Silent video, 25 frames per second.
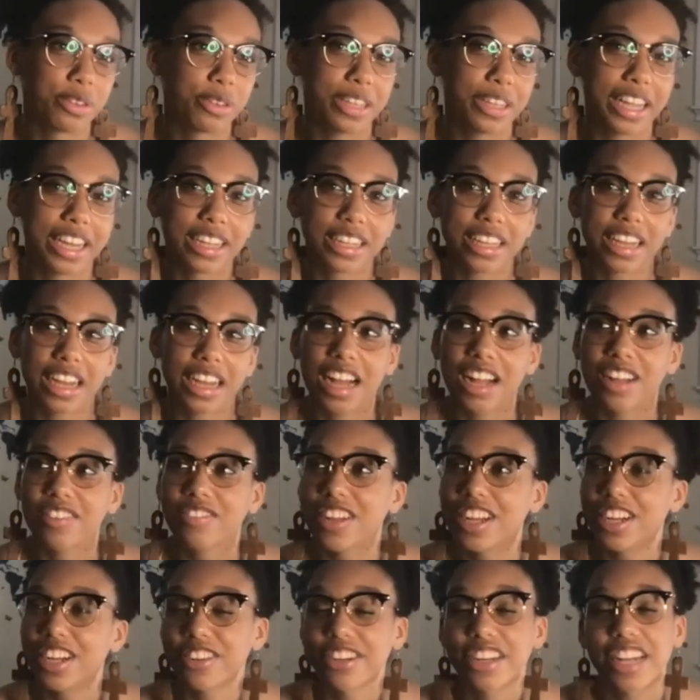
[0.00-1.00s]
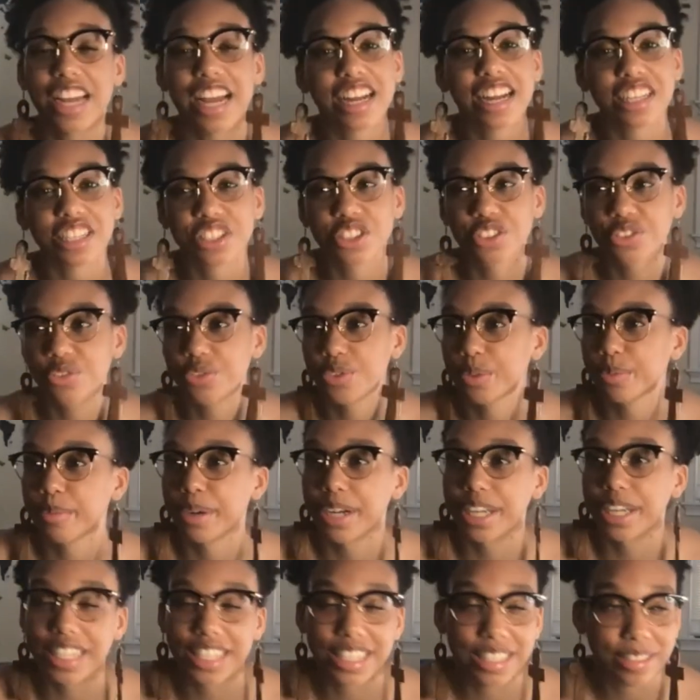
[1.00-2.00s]
Like I'm not gonna ask you for
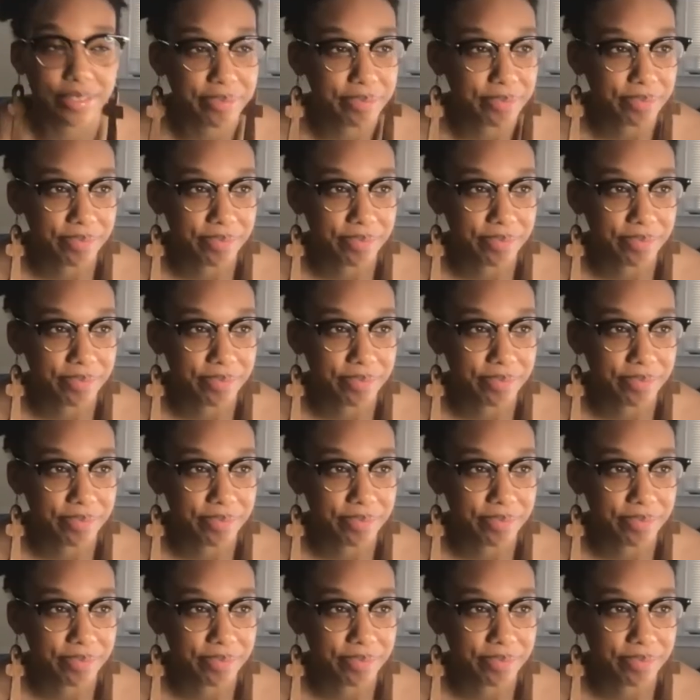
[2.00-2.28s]
money.